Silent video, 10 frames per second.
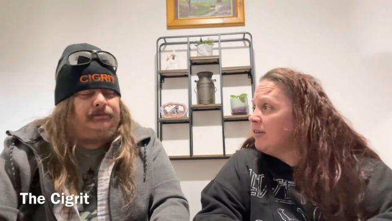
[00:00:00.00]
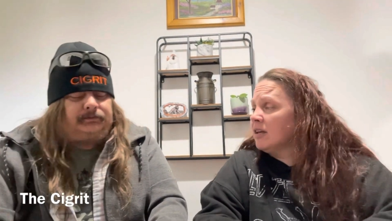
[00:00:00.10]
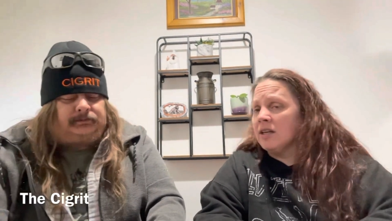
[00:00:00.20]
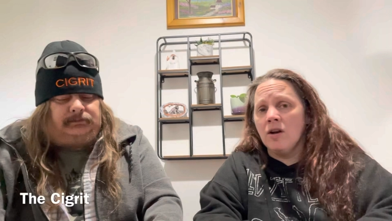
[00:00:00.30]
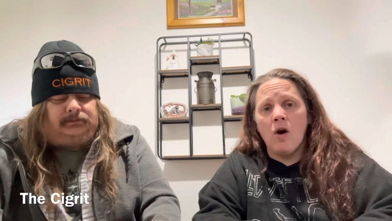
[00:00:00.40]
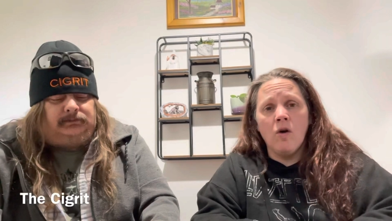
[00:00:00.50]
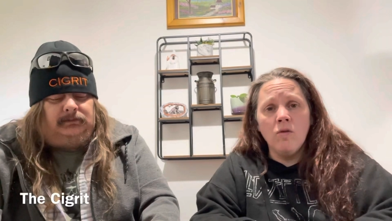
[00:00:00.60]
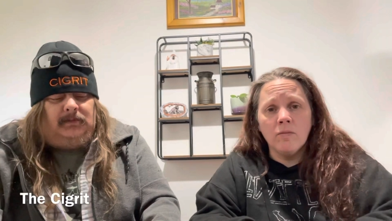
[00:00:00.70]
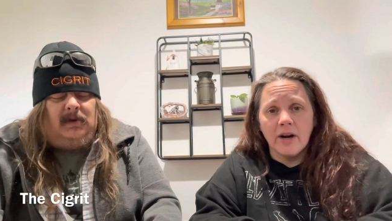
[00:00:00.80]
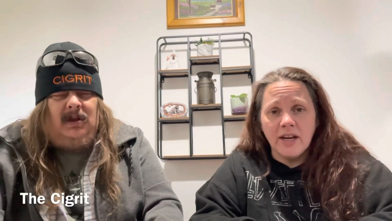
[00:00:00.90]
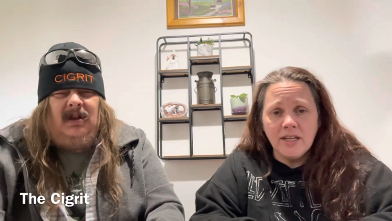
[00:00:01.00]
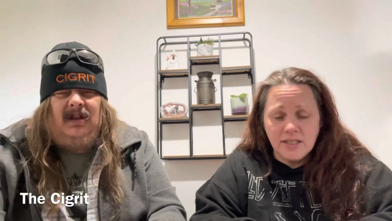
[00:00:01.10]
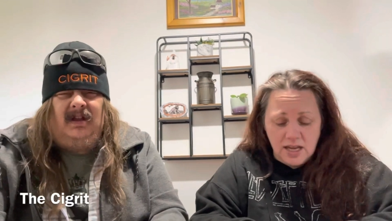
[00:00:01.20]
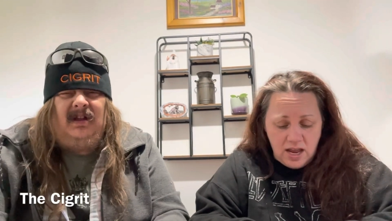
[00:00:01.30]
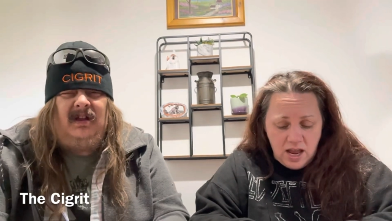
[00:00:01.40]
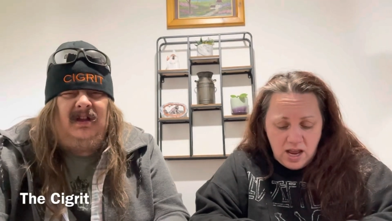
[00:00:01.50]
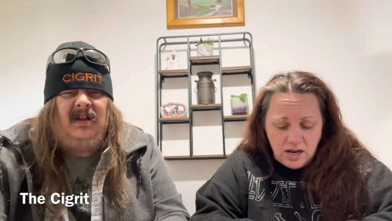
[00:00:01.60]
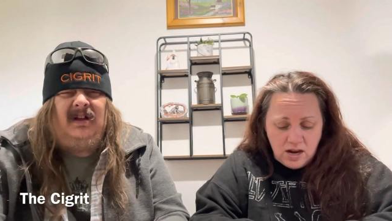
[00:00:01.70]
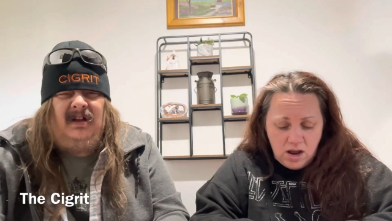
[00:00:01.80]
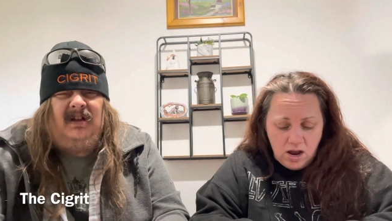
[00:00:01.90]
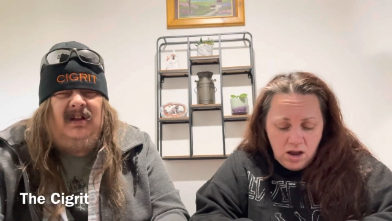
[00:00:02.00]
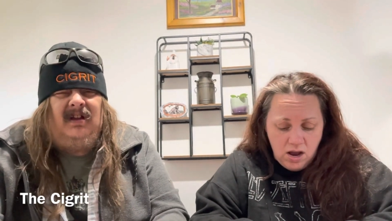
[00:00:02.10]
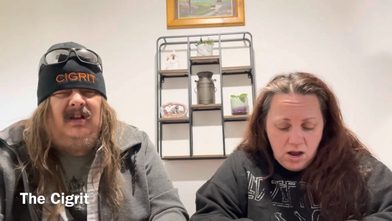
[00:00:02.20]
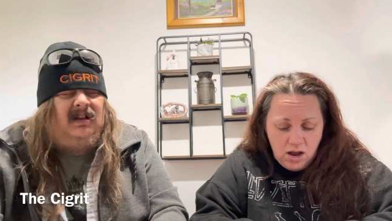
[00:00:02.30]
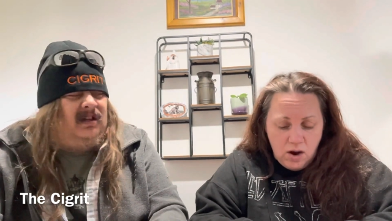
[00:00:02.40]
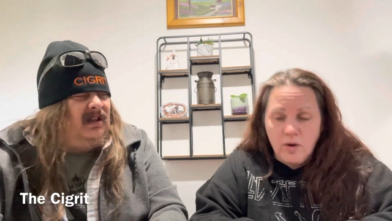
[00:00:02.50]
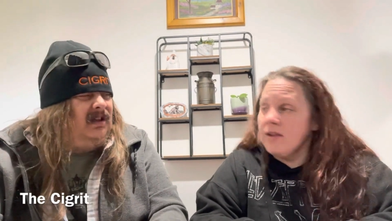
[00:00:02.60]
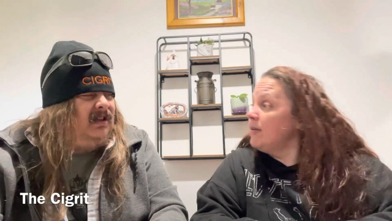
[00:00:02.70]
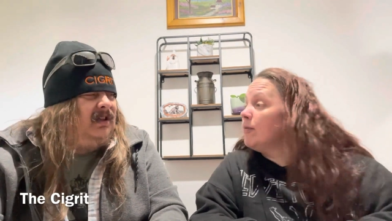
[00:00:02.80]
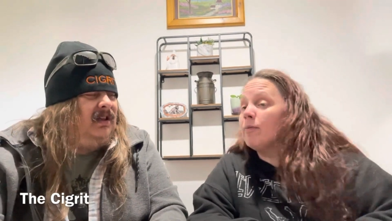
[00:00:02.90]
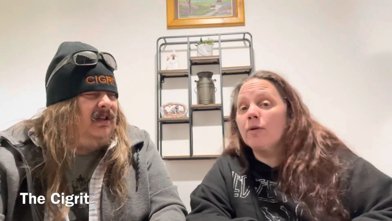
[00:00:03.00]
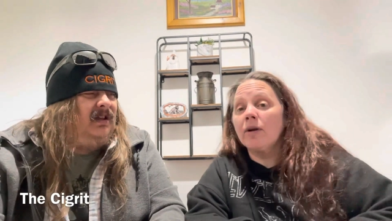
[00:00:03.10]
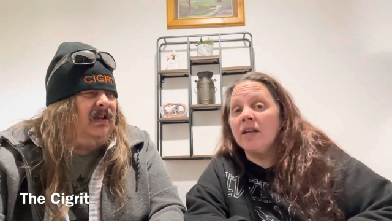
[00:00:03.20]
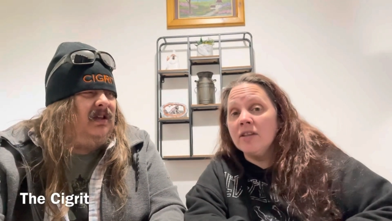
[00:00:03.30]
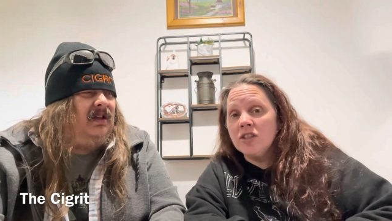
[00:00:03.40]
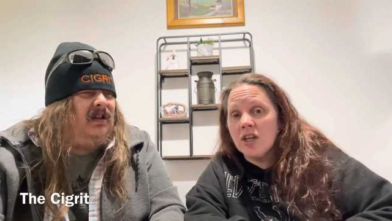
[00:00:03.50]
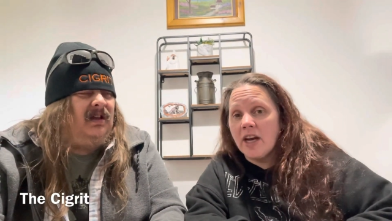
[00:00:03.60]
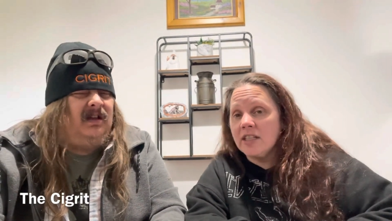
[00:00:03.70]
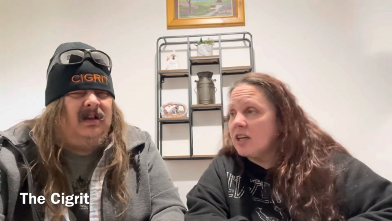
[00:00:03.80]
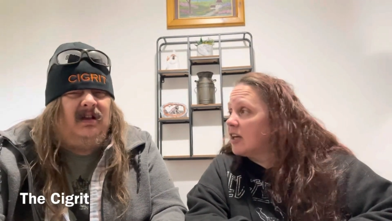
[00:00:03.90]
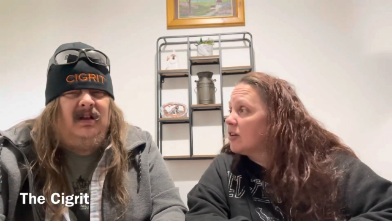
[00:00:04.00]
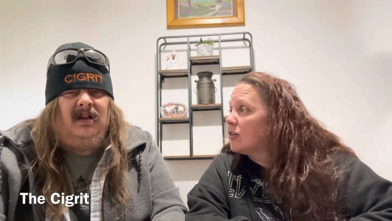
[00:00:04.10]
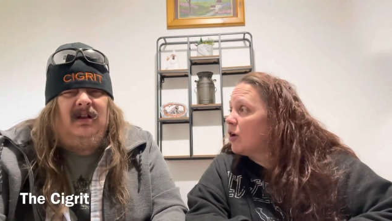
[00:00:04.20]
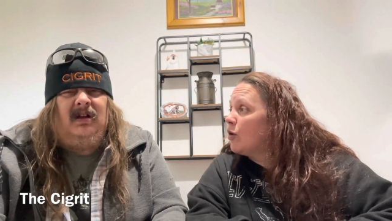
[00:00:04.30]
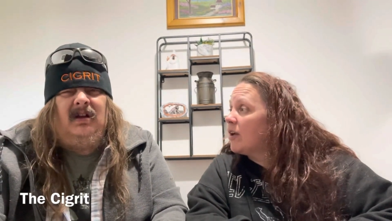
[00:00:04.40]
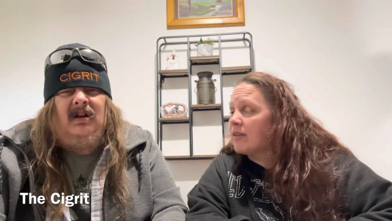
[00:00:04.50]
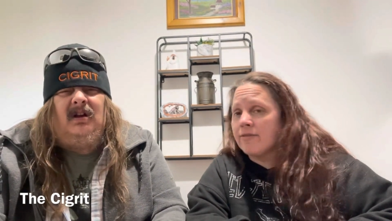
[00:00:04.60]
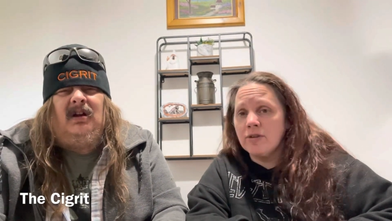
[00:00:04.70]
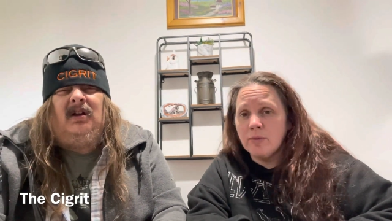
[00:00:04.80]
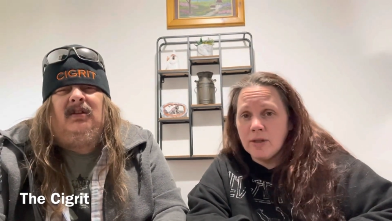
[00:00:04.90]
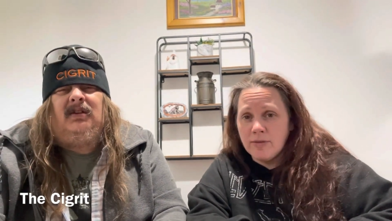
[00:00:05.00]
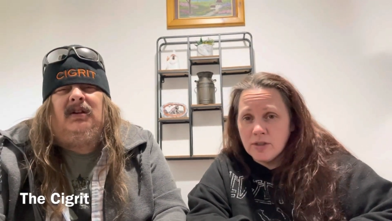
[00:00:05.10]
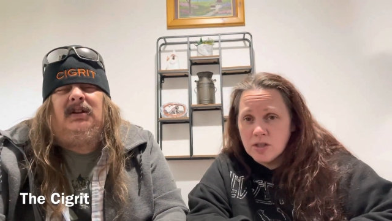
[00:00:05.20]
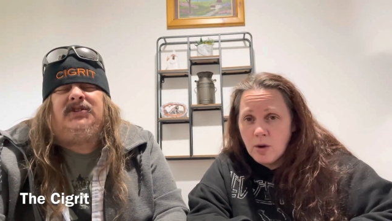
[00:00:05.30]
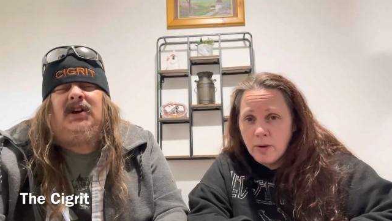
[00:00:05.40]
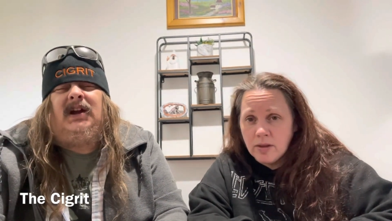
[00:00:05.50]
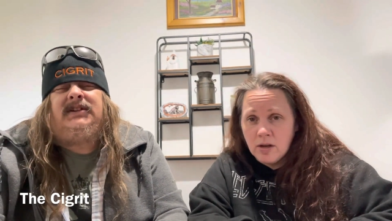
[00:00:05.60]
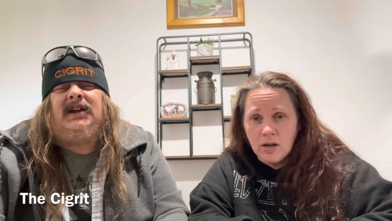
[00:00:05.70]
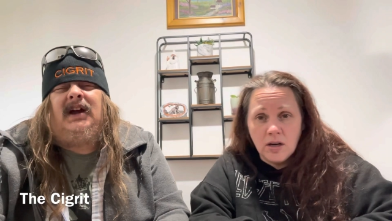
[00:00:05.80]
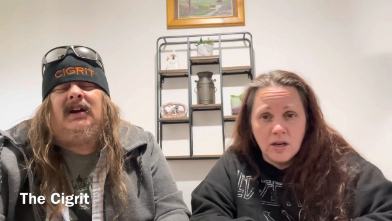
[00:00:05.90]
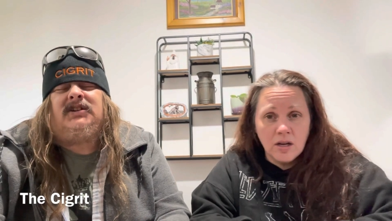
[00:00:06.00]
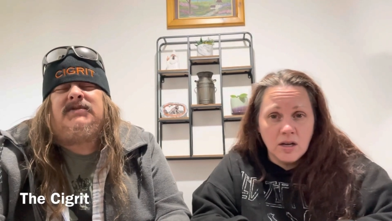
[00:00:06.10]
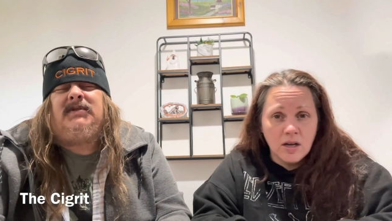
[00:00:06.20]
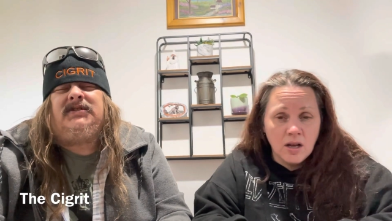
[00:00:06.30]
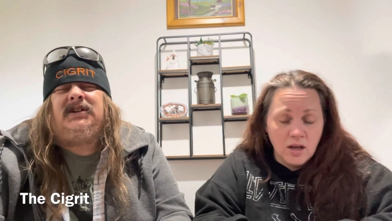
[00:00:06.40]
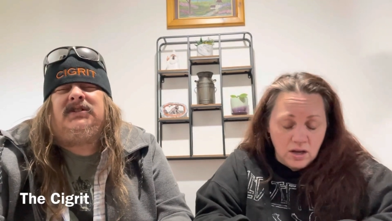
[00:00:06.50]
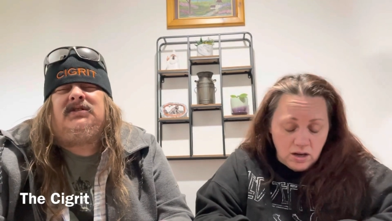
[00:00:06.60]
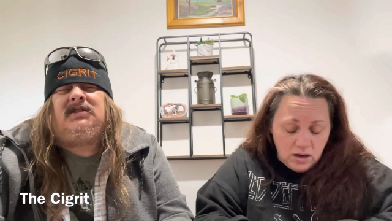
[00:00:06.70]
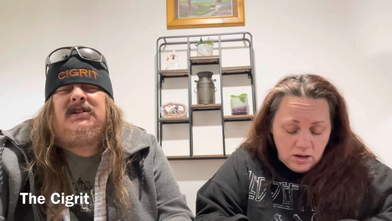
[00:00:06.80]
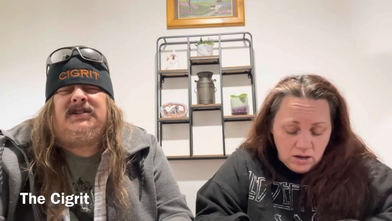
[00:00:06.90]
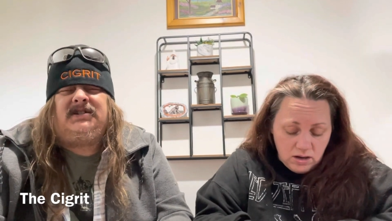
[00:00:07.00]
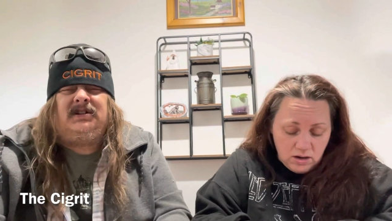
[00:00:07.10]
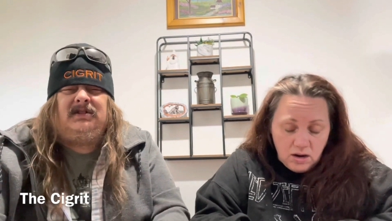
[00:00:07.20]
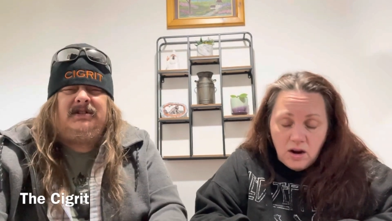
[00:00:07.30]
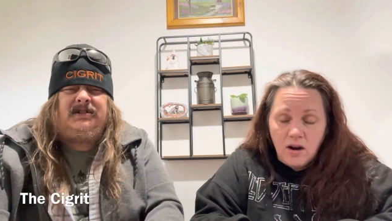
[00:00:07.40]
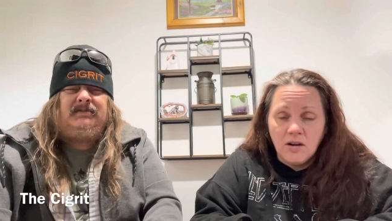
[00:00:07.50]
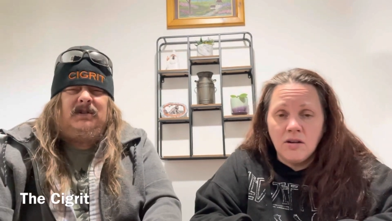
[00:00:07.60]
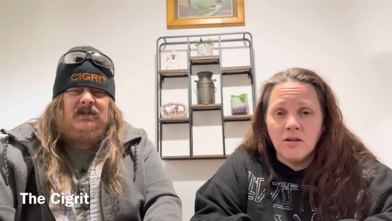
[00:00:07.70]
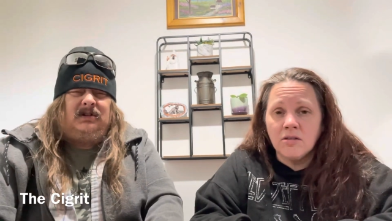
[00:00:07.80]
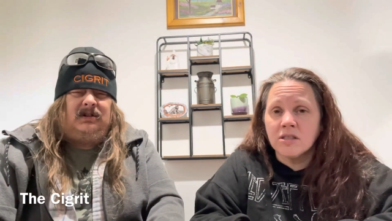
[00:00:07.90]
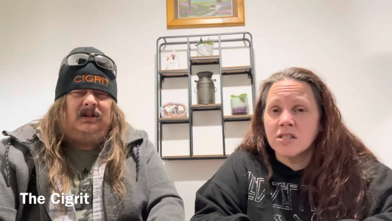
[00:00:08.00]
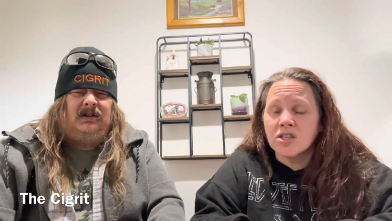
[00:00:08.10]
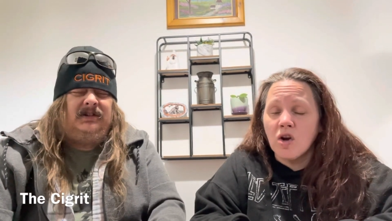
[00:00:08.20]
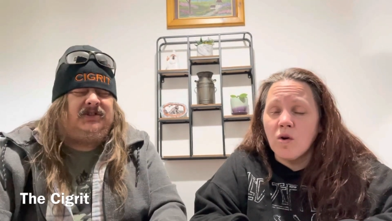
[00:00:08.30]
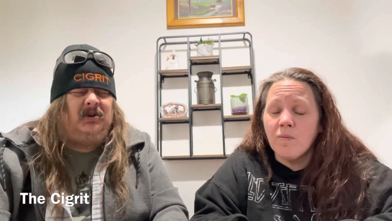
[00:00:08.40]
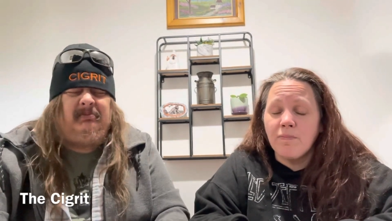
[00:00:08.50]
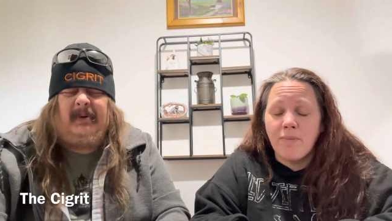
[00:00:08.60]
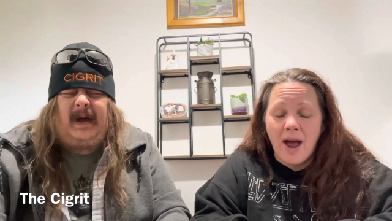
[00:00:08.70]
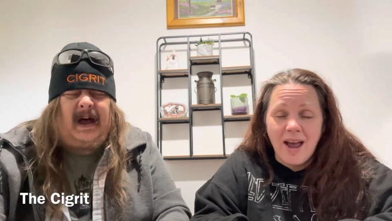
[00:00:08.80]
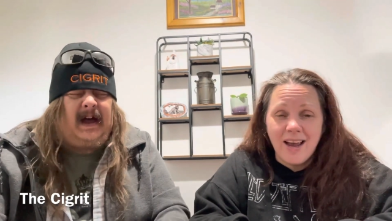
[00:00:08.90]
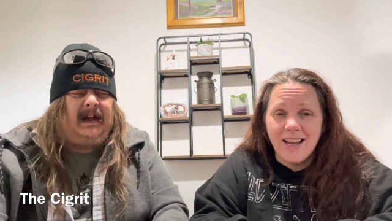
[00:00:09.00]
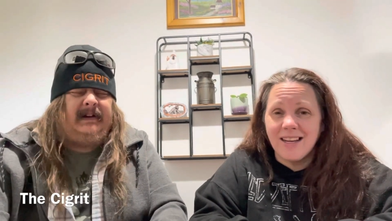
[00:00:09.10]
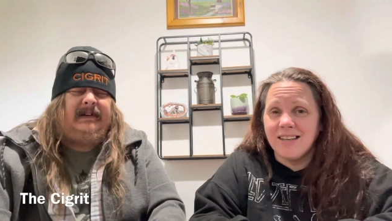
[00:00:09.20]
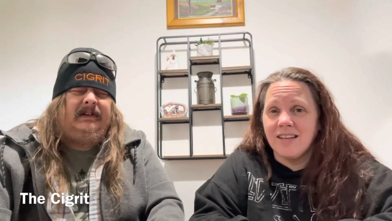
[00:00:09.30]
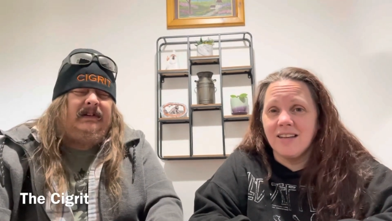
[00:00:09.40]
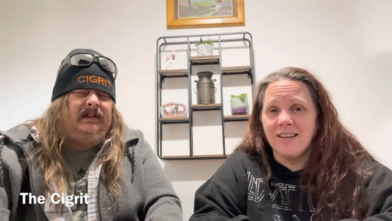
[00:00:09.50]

Speaker 1: fucking home, right? And even when we were in the Giant Tiger, though, at the first when you first the go Giant in there,
Speaker 2: Tiger smells like dirty cigarette oh, smoke. Oh, so, so bad.
Speaker 1: bad.